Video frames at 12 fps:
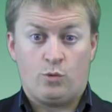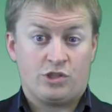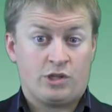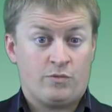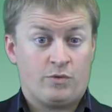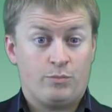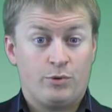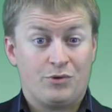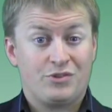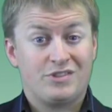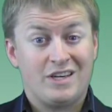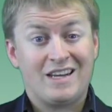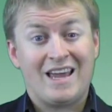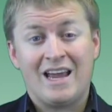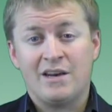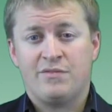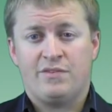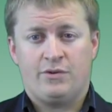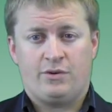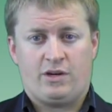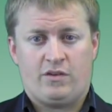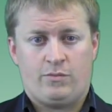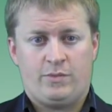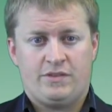which come from both state and federal
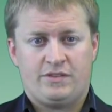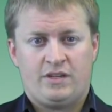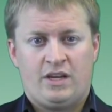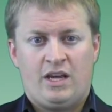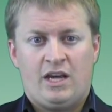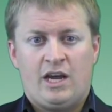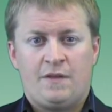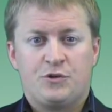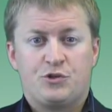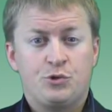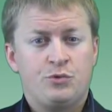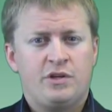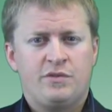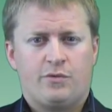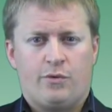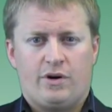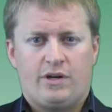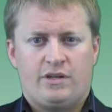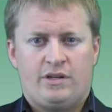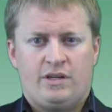governments, and the true need for it.